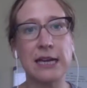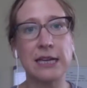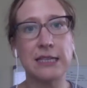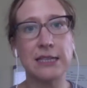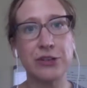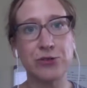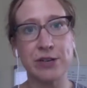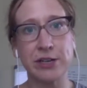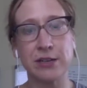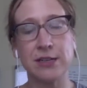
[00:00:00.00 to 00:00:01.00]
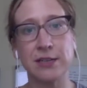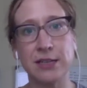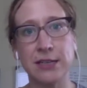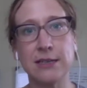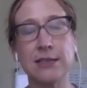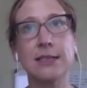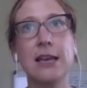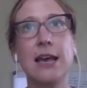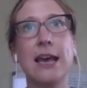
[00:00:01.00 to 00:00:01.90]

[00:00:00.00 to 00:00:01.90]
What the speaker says: end-stage renal disease,